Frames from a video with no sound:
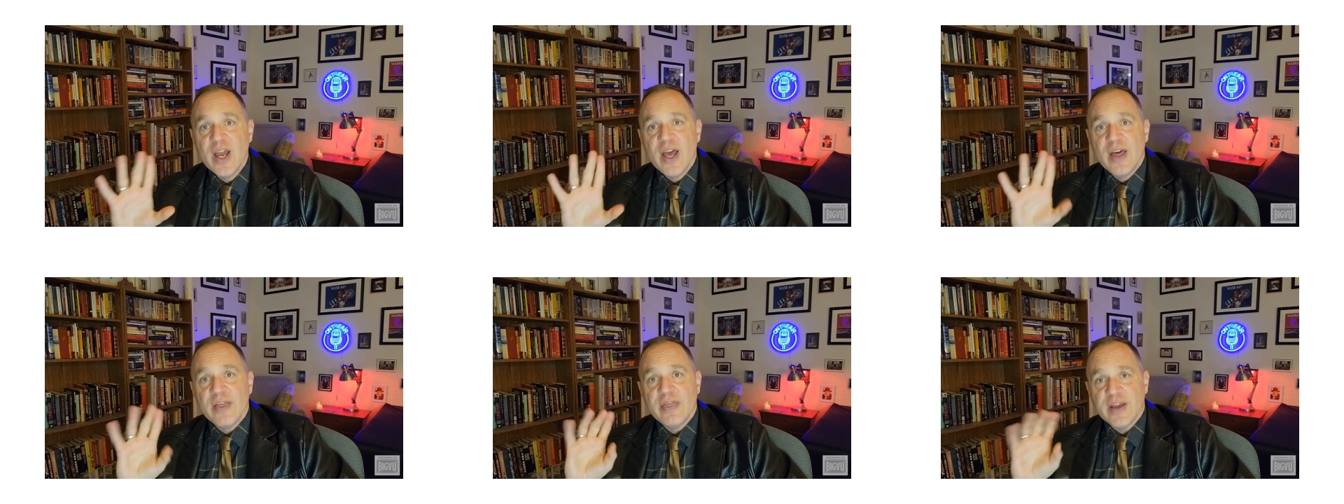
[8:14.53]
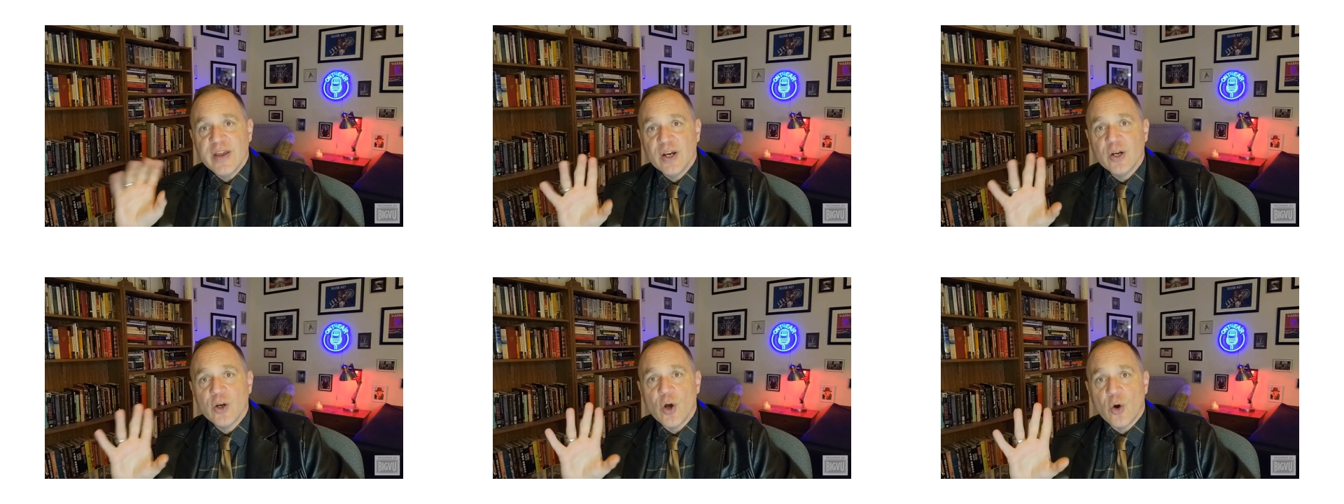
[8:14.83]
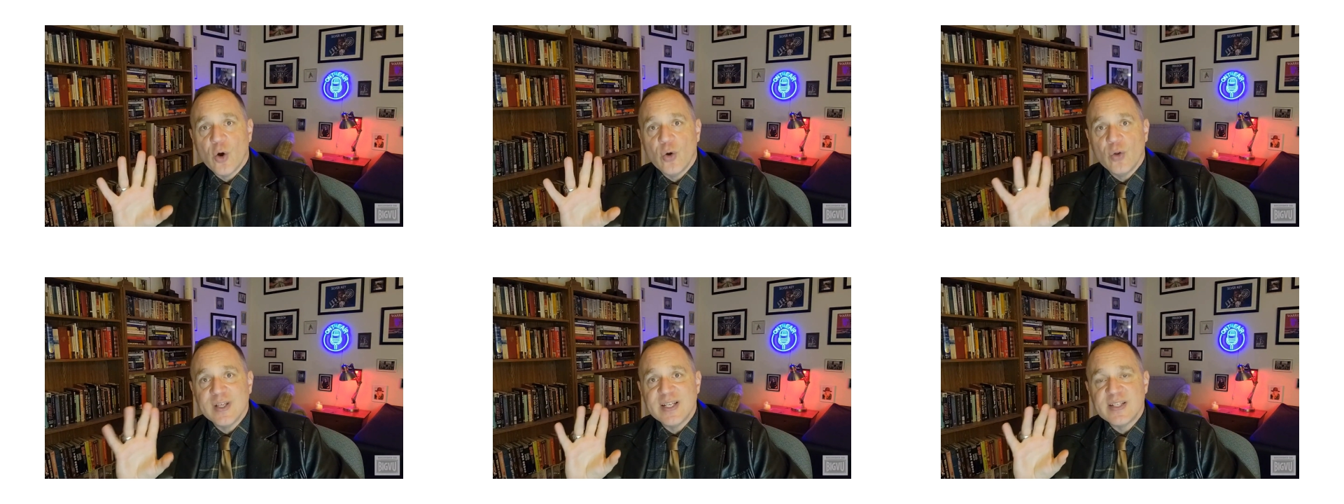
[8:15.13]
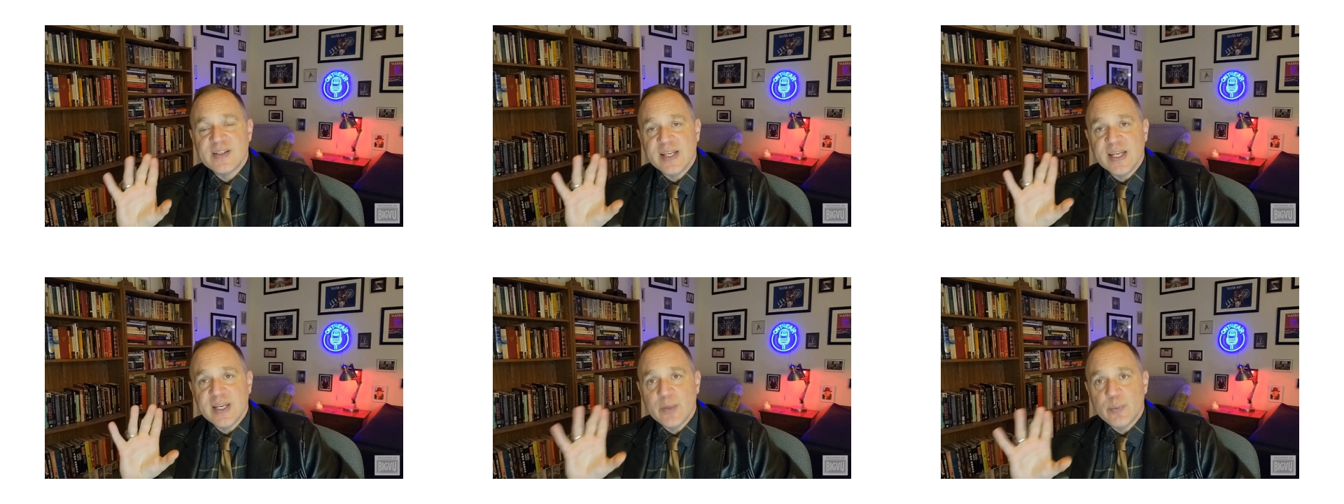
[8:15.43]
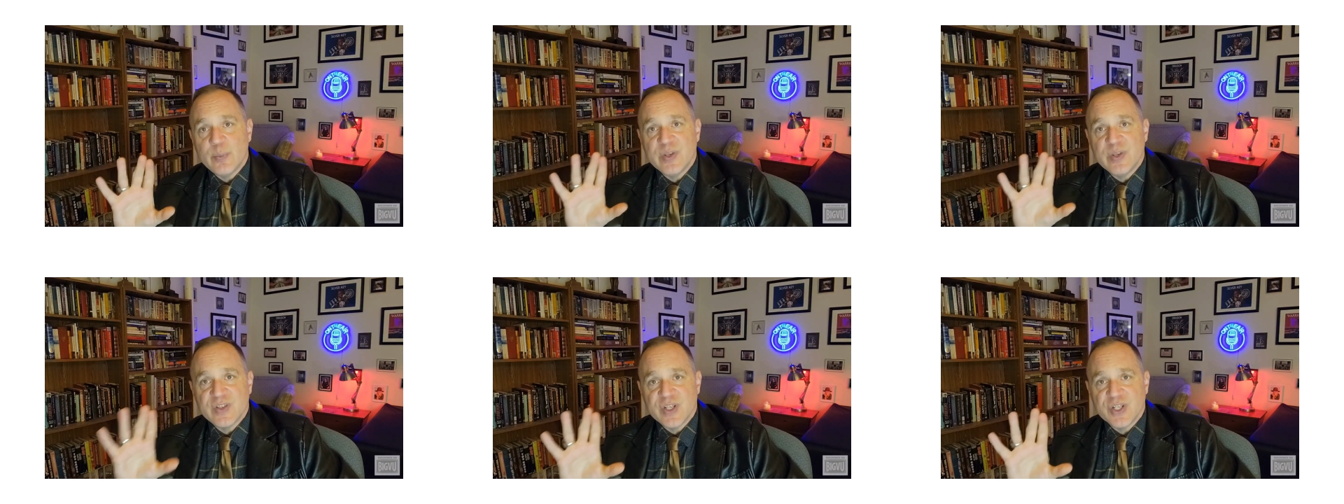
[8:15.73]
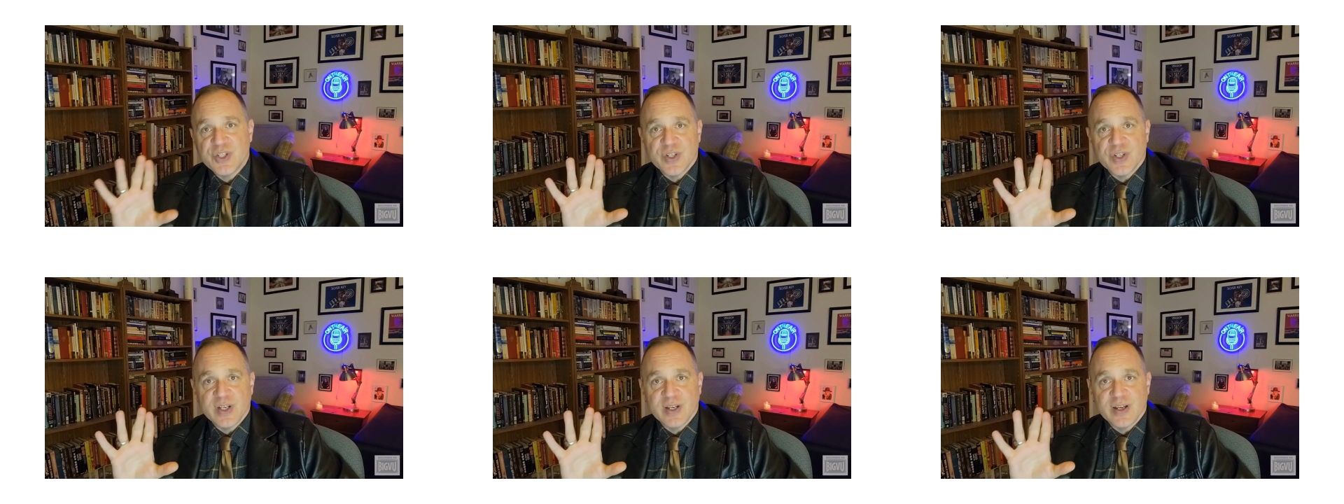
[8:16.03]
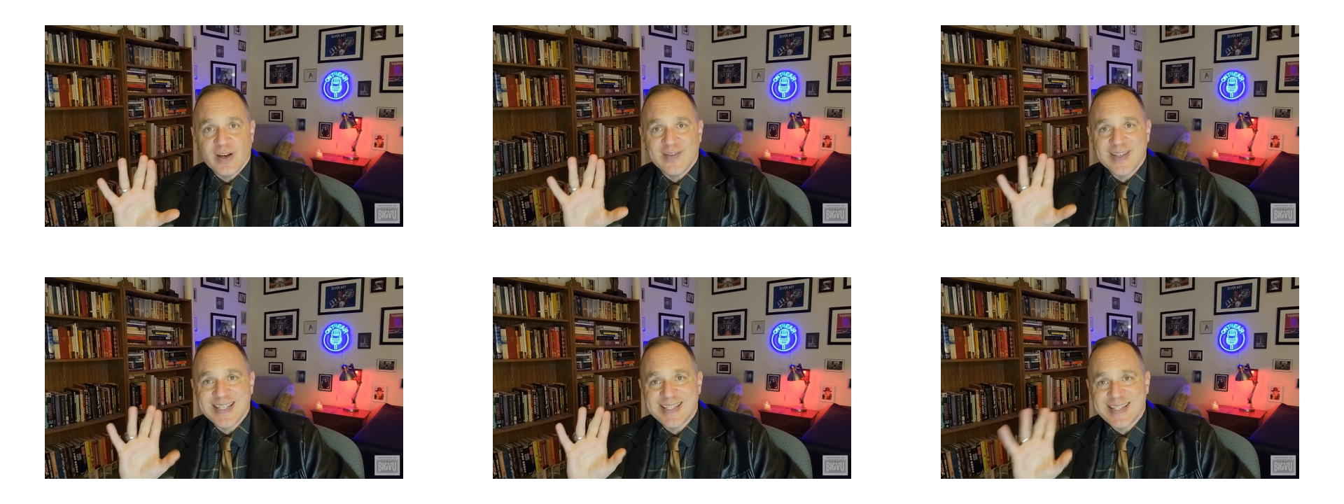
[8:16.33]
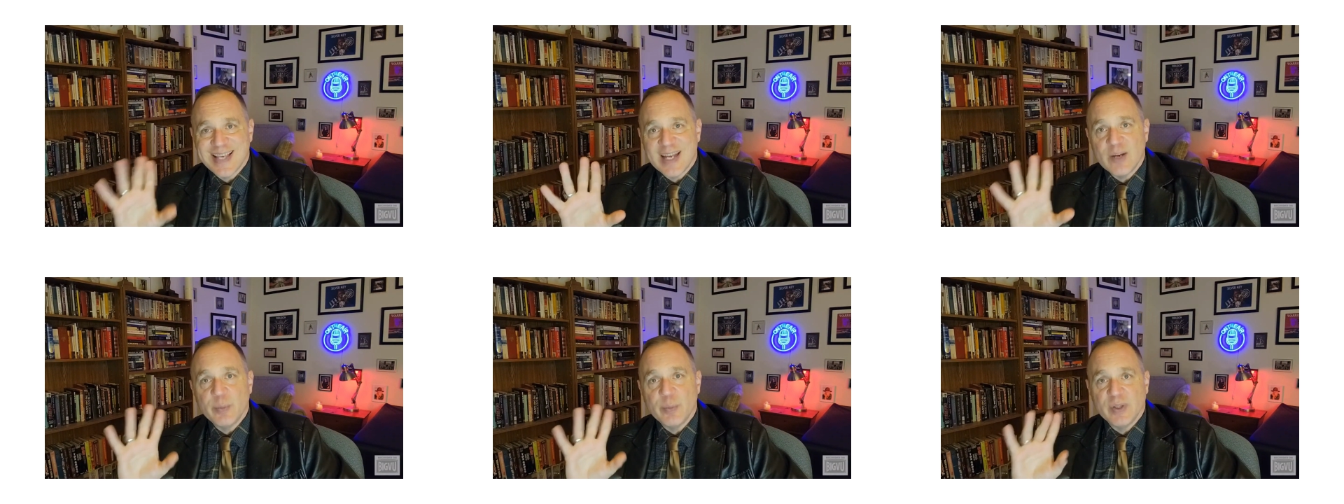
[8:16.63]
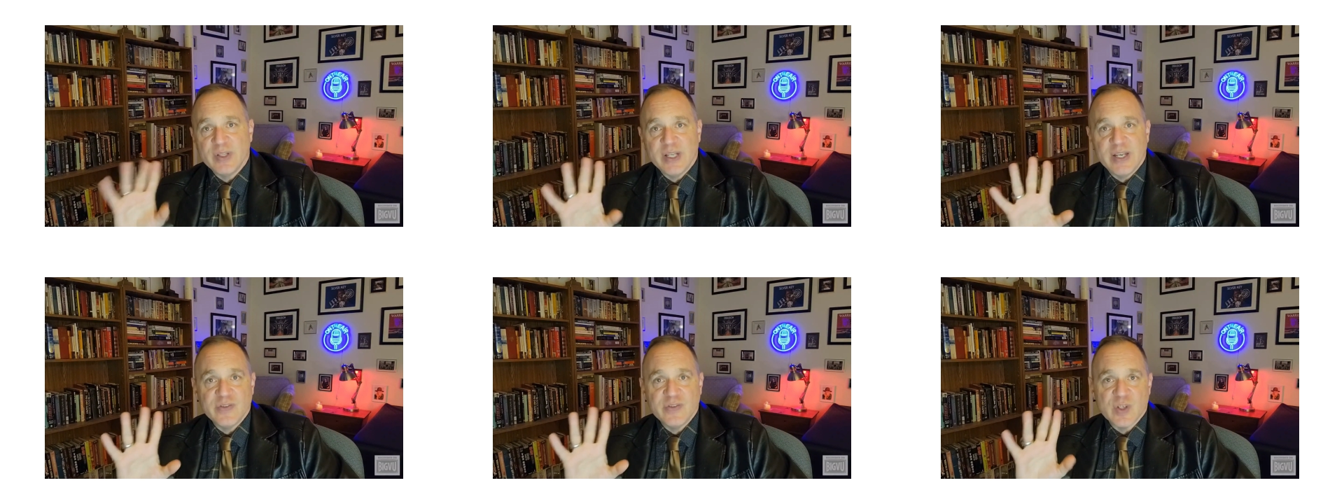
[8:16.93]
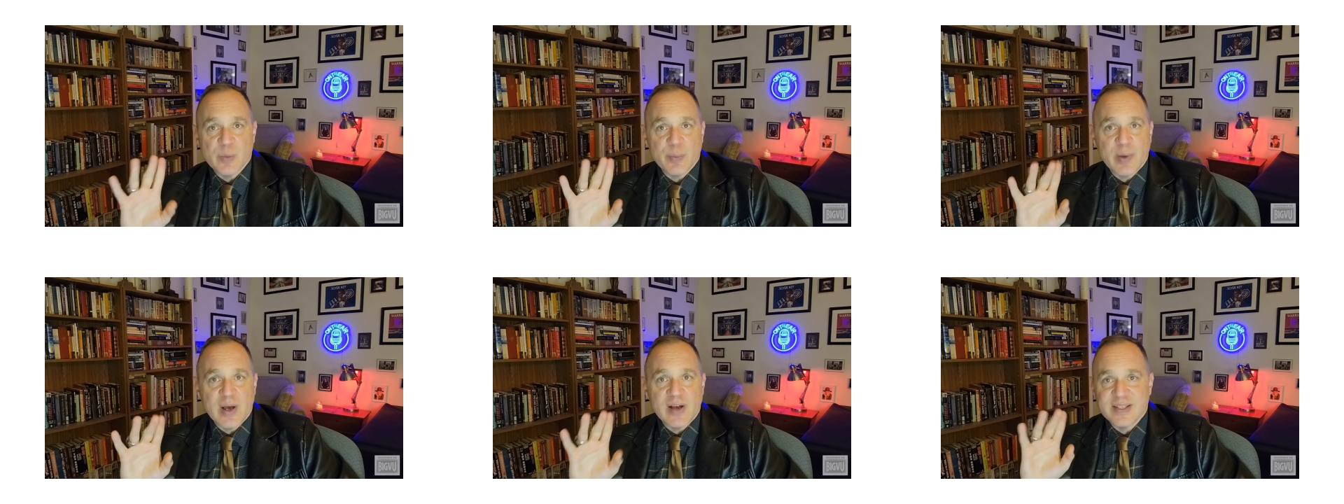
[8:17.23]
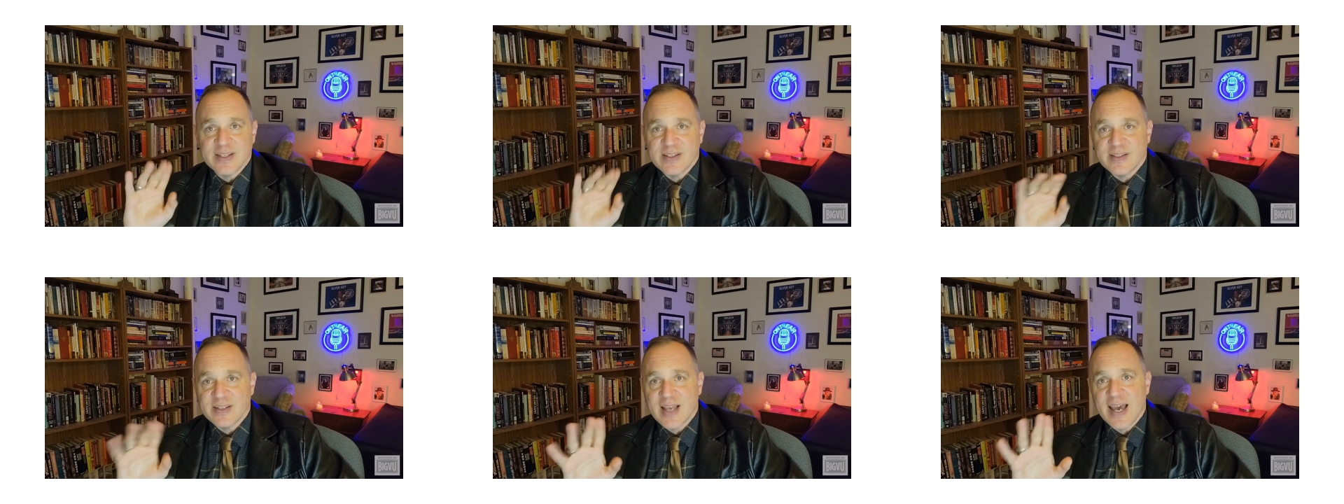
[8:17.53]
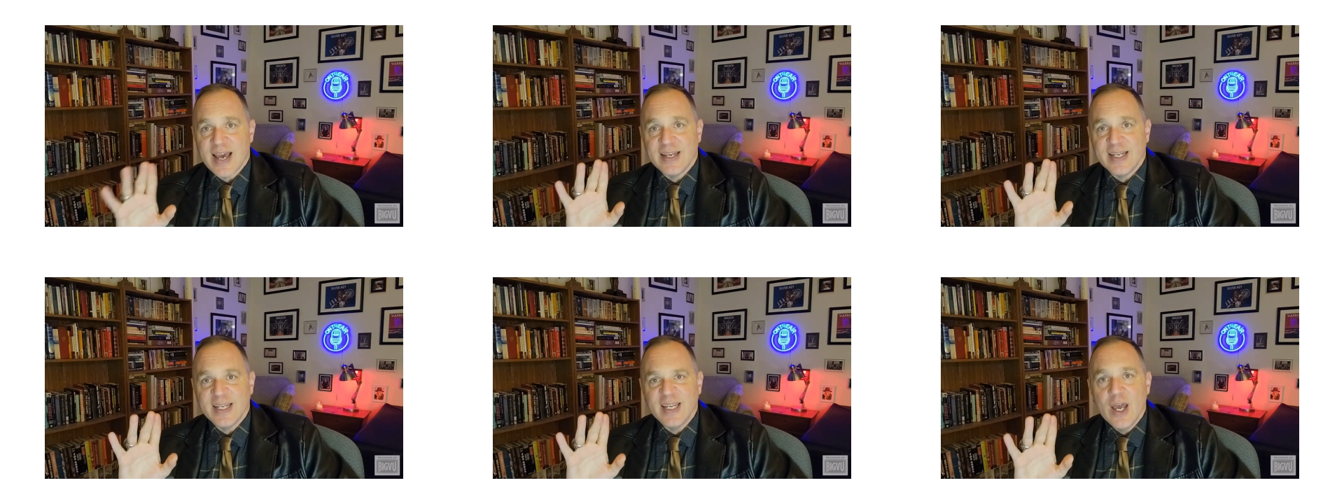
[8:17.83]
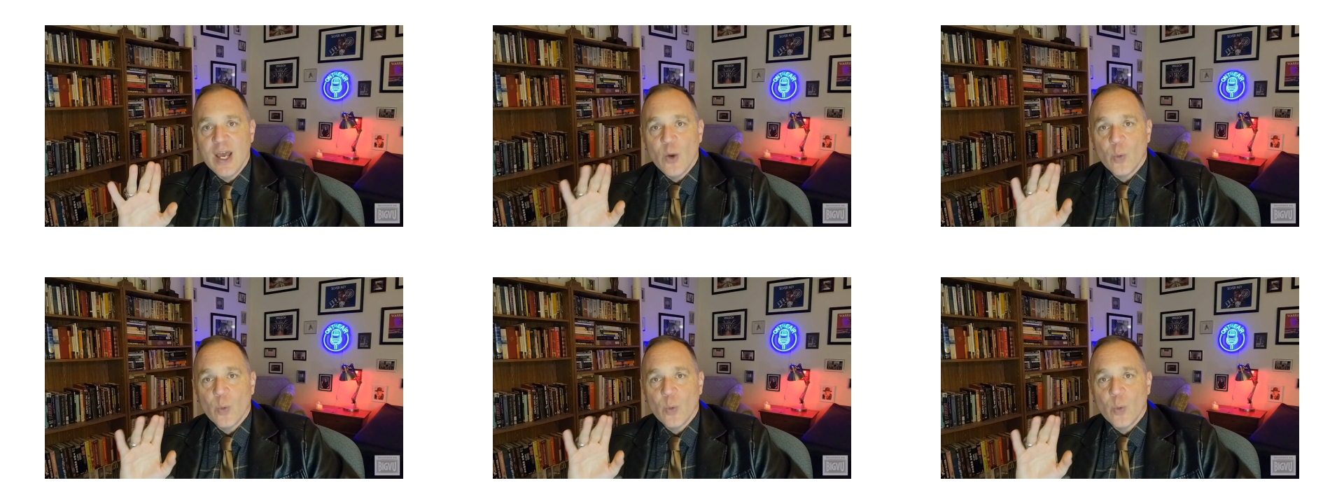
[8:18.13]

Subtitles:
their goal is the imposition of a set of beliefs upon society,